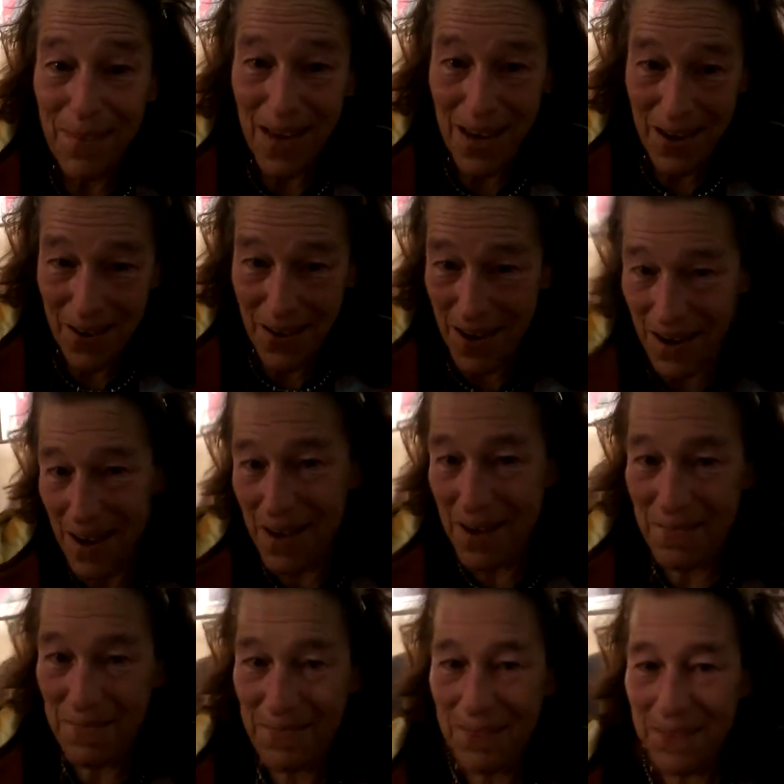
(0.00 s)
Here I
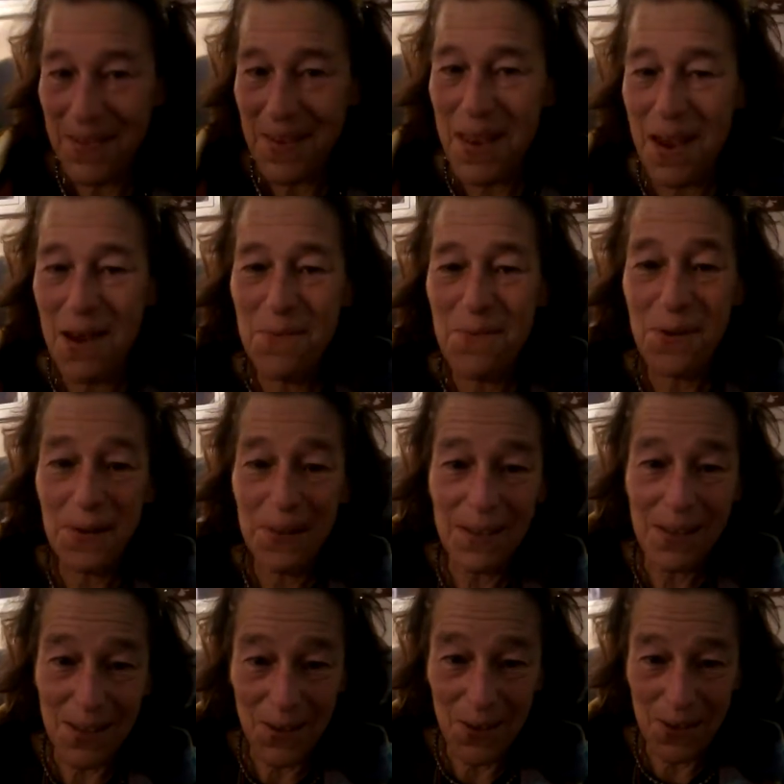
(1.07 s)
am. Yeah, I wore
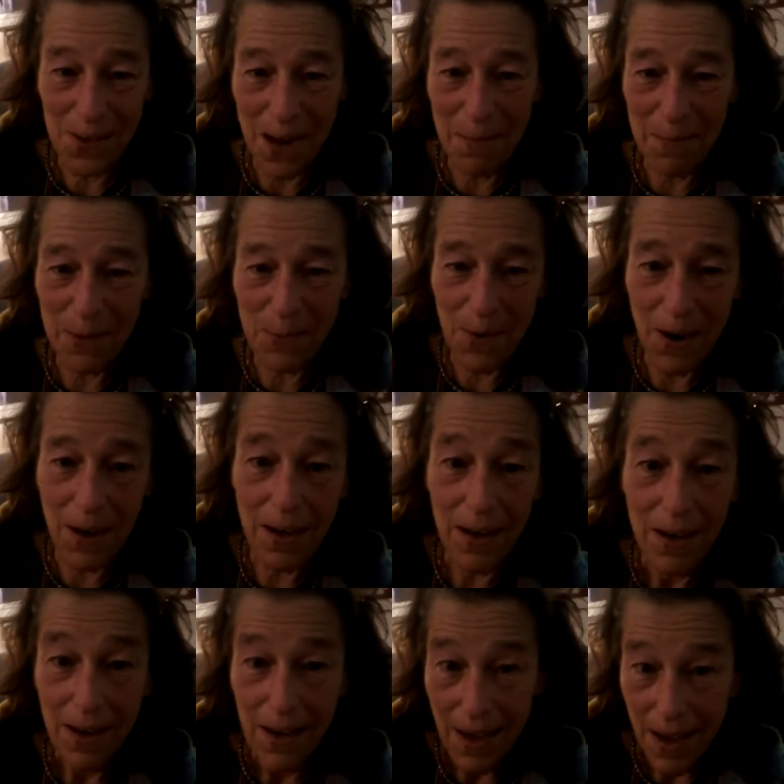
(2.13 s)
this the whole time at work.
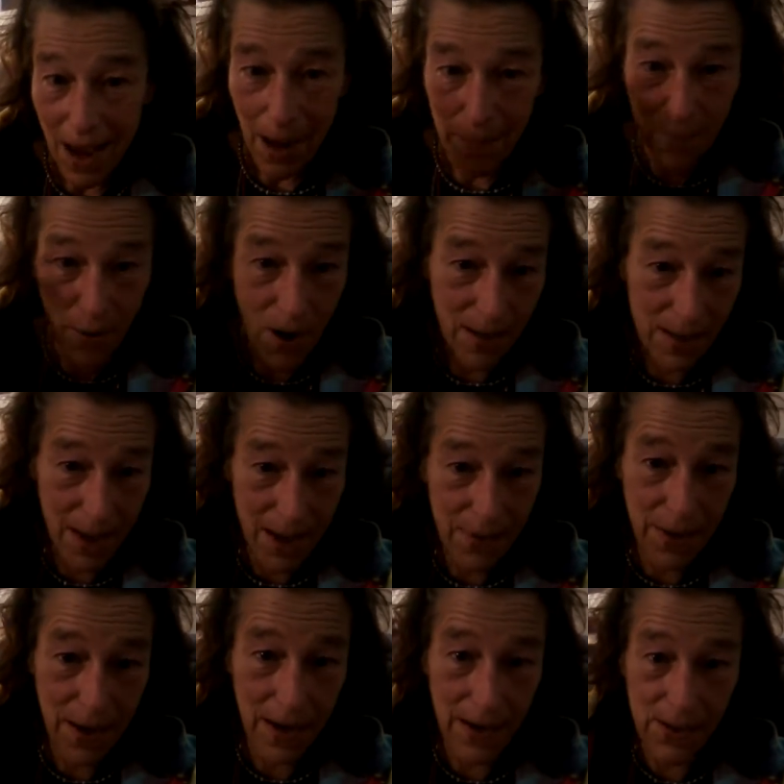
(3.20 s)
I brought
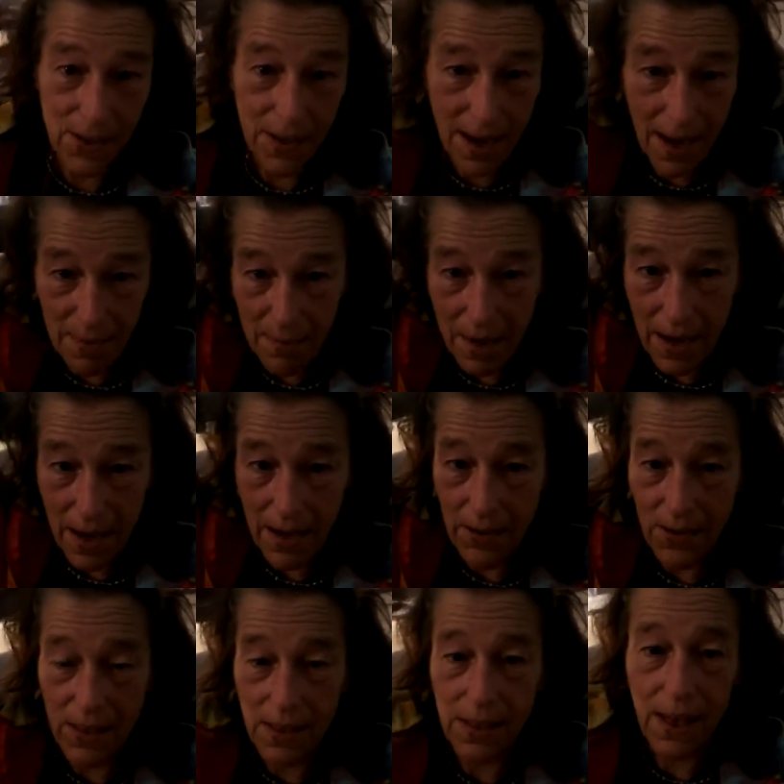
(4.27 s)
that thing I just had in my
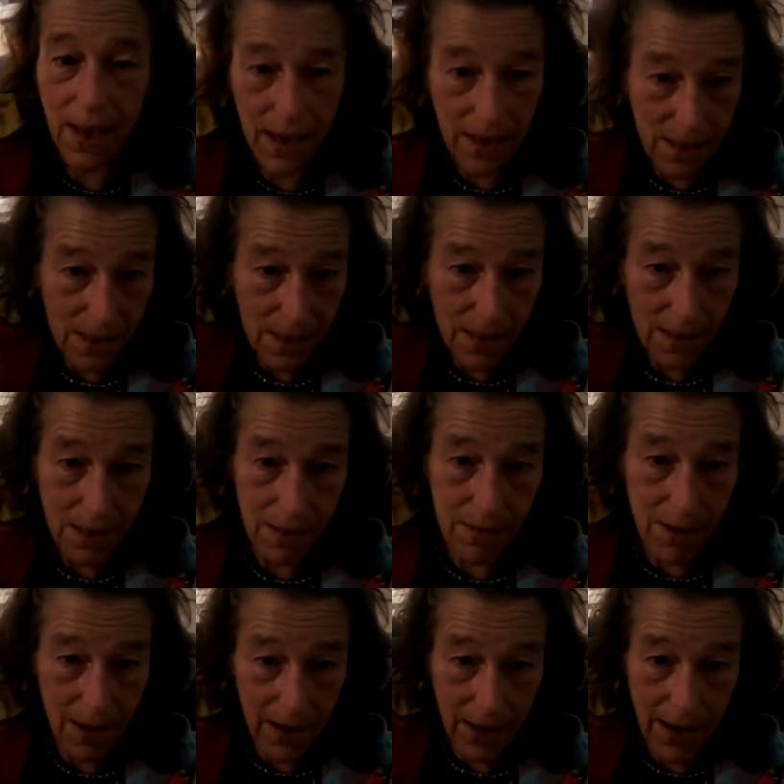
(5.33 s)
head just in case
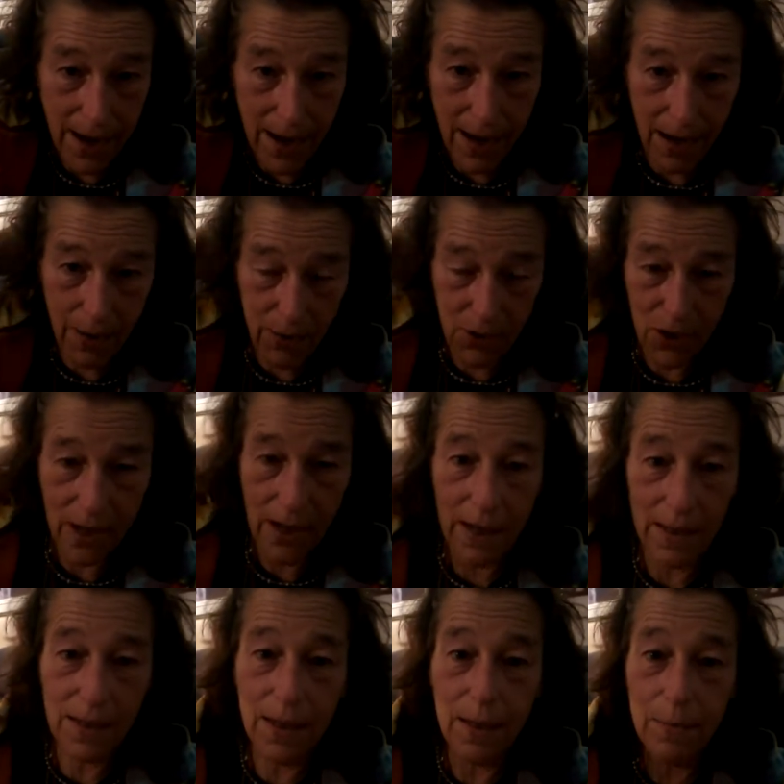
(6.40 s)
I got a headache, which I
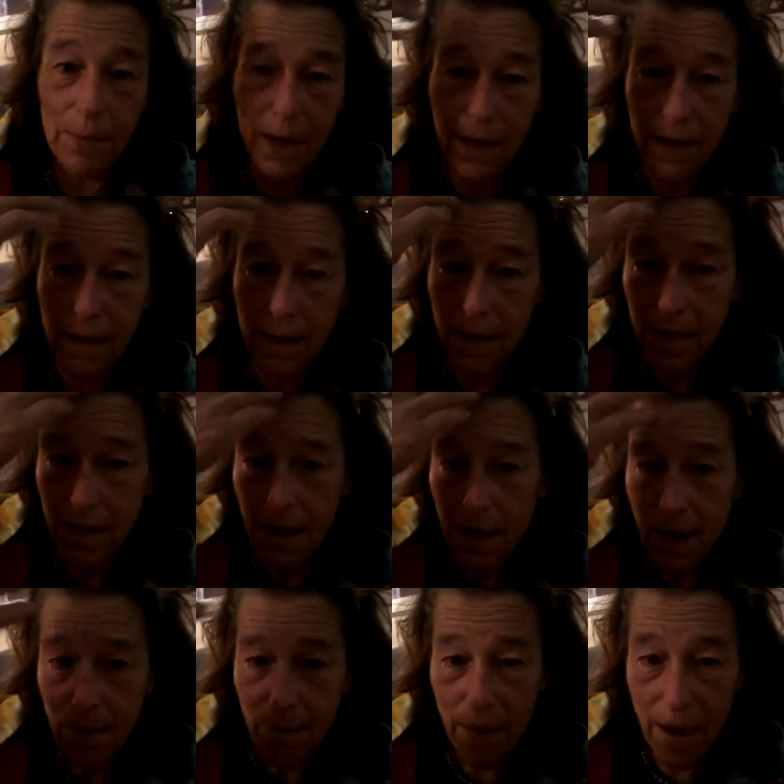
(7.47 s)
kind of did, but I
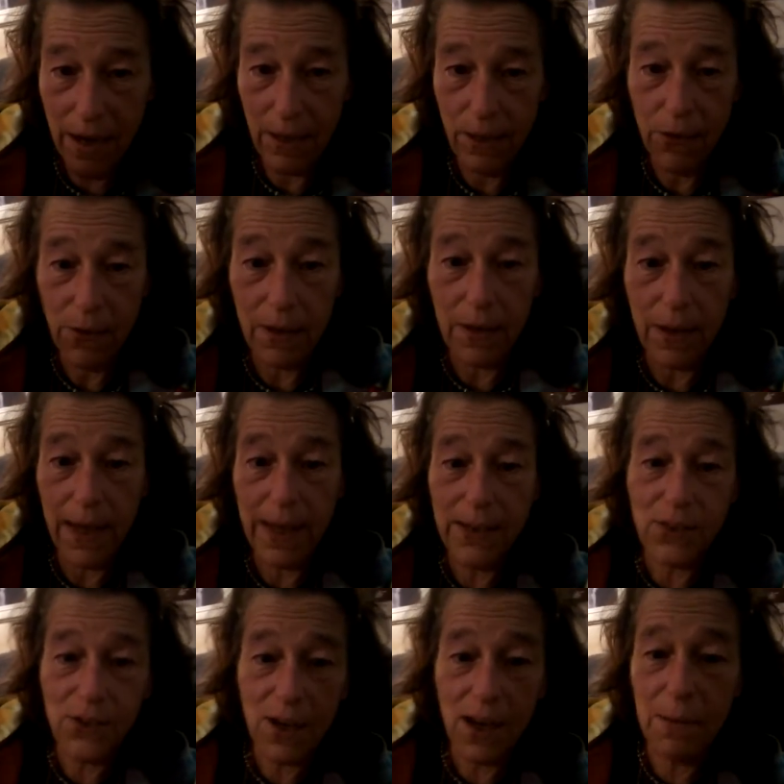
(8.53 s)
made it through,
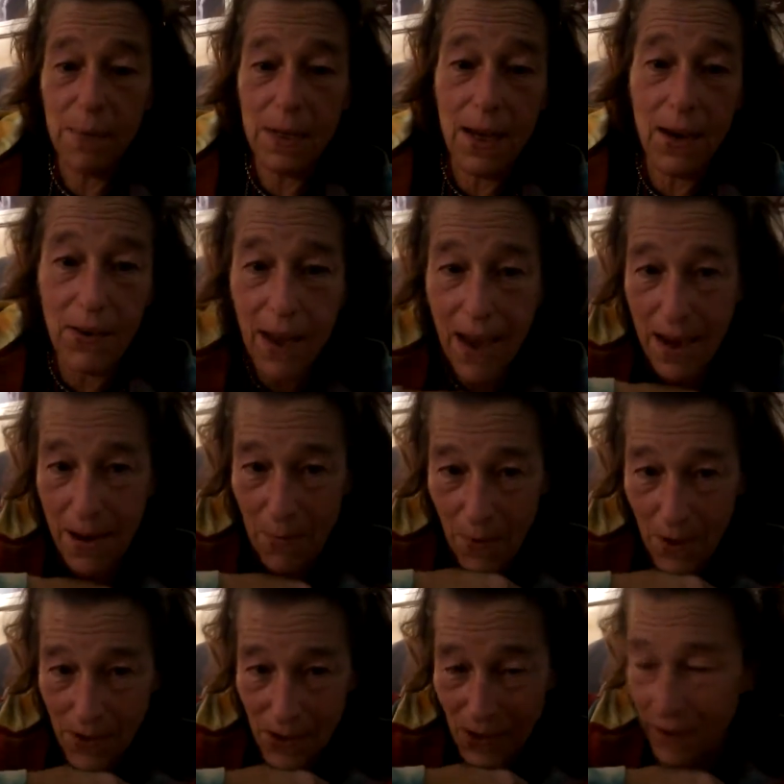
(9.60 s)
ladies and gentlemen. Okay,
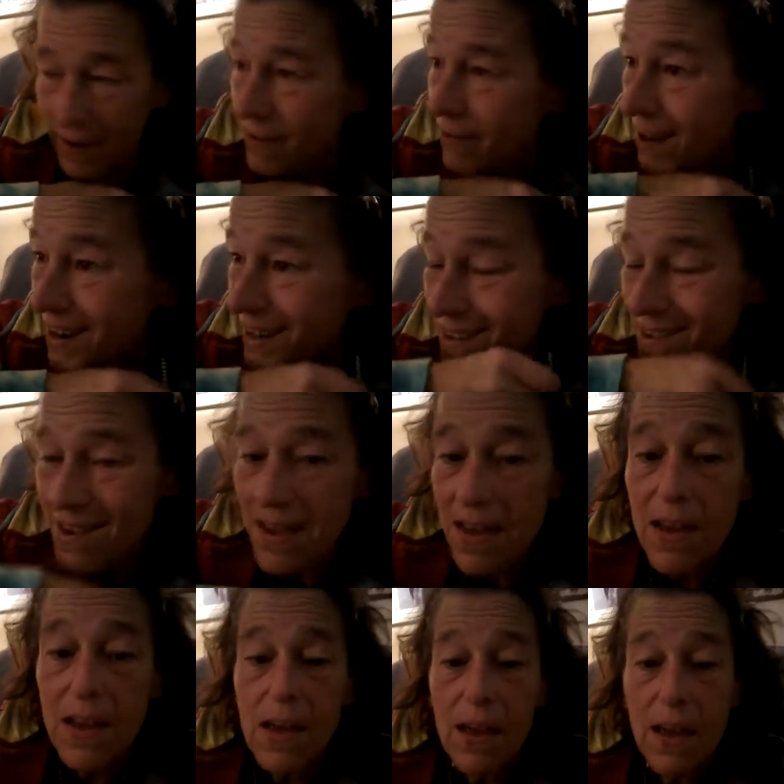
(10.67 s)
Wall Street Greg.
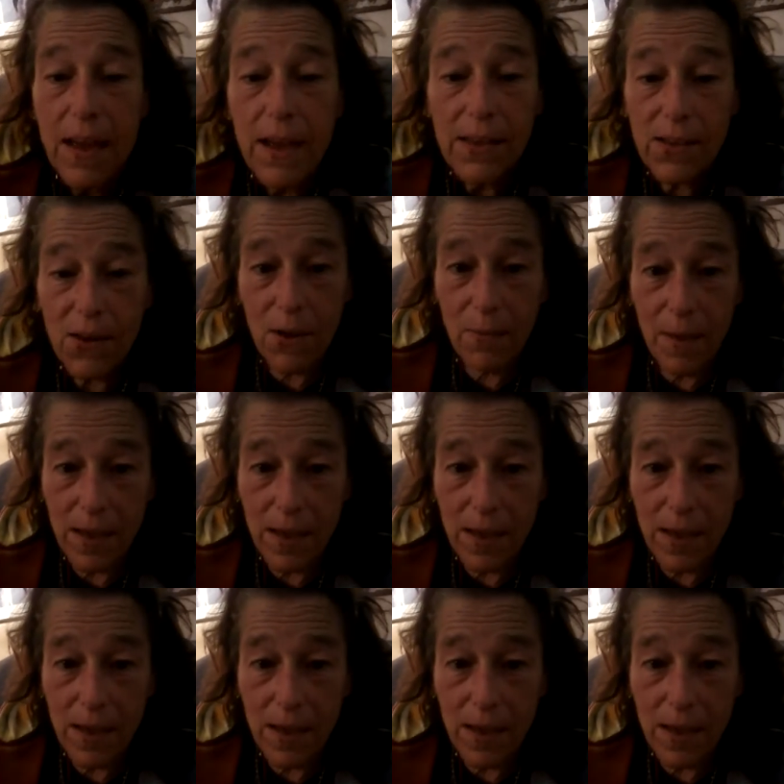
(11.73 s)
Saw him